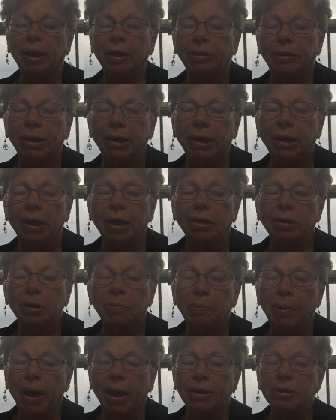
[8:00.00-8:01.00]
The
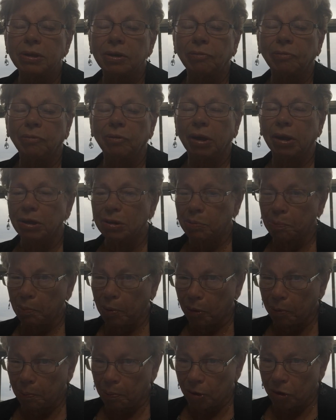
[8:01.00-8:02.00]
deposit is
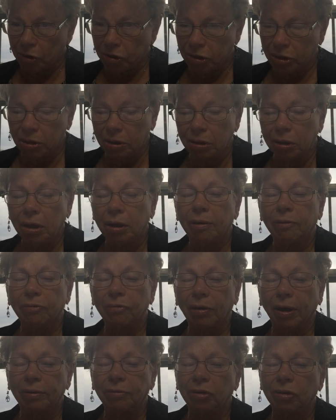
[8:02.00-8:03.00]
per person
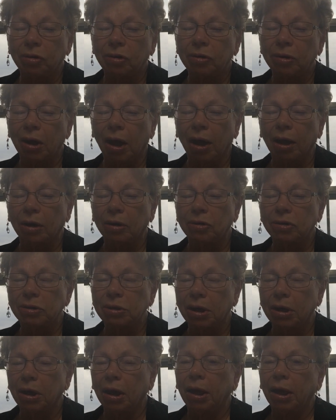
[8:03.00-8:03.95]
$500,